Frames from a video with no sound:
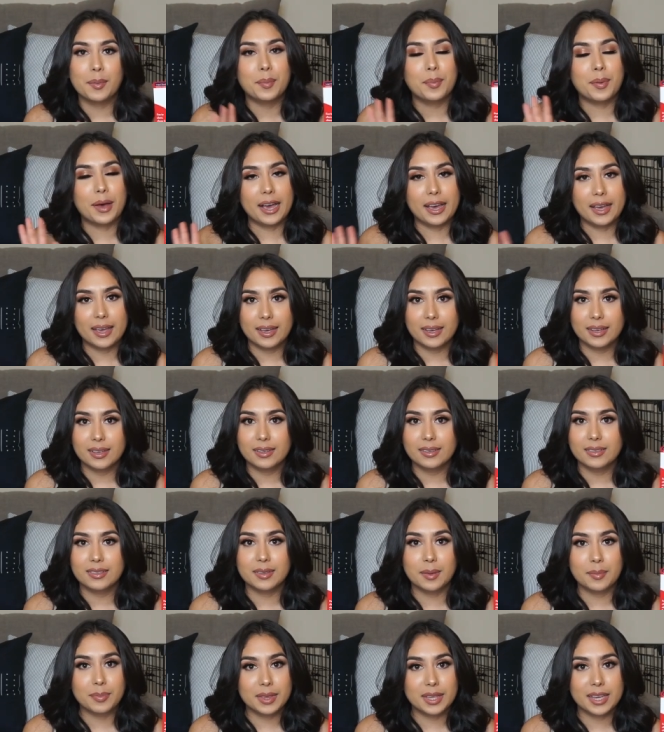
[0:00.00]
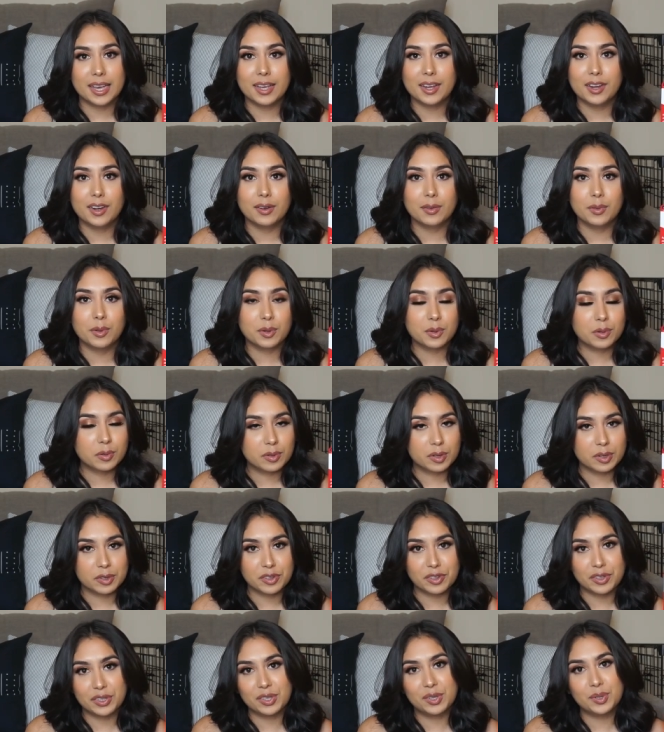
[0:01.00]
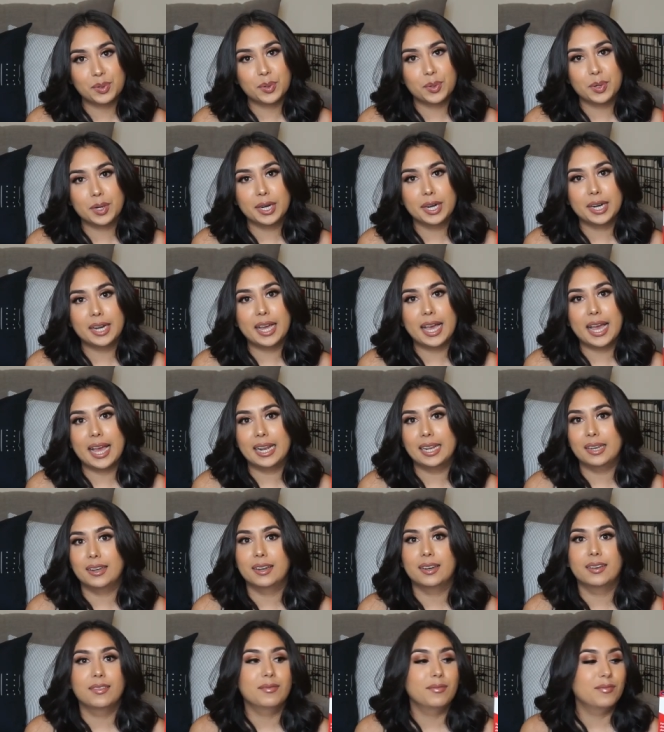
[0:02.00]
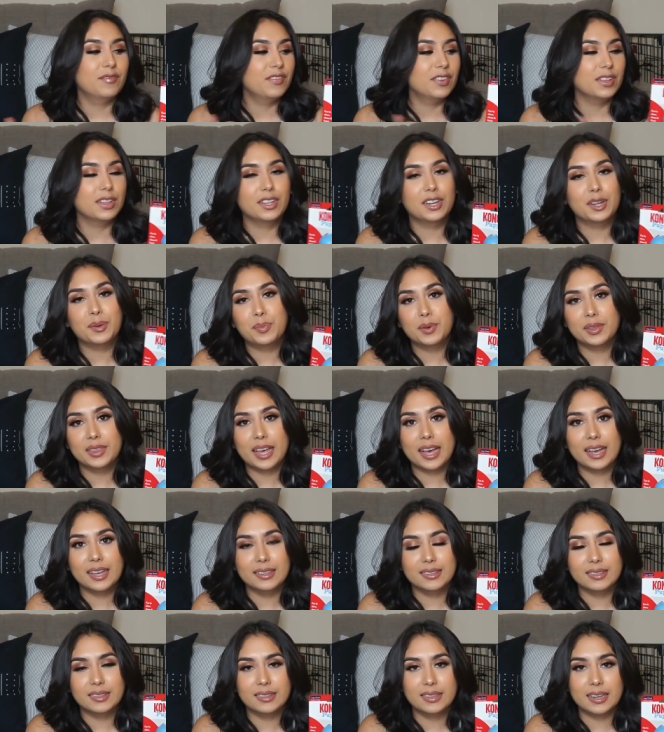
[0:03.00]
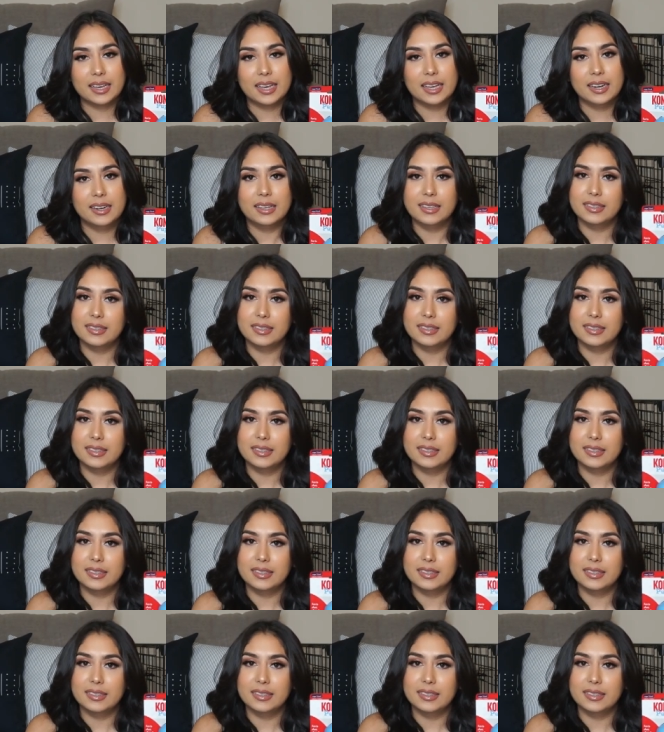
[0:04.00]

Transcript: buy something at your local grocery store and fill it up with that instead.